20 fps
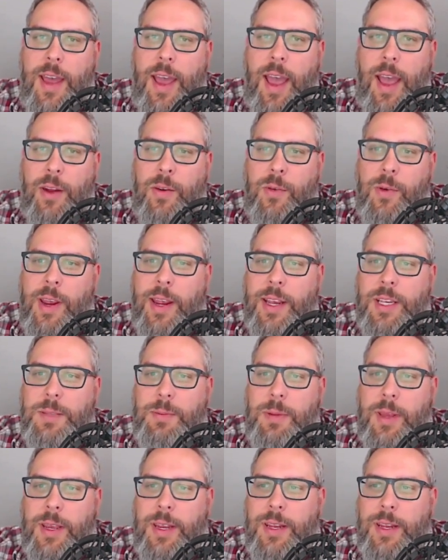how do I
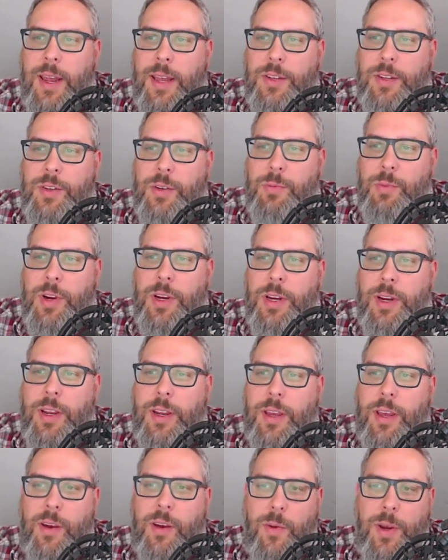explain
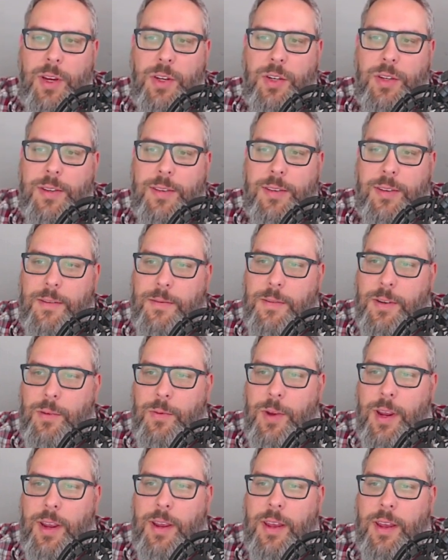algebraic equations in a
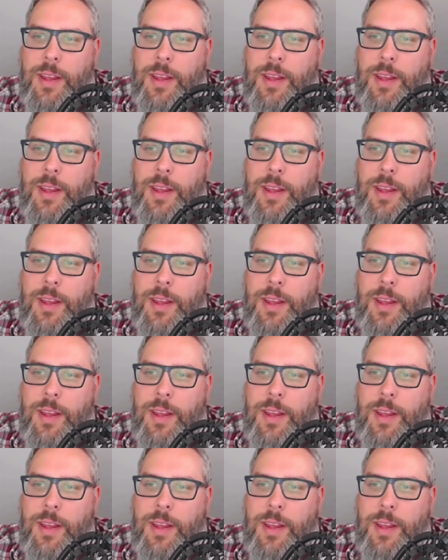fun way,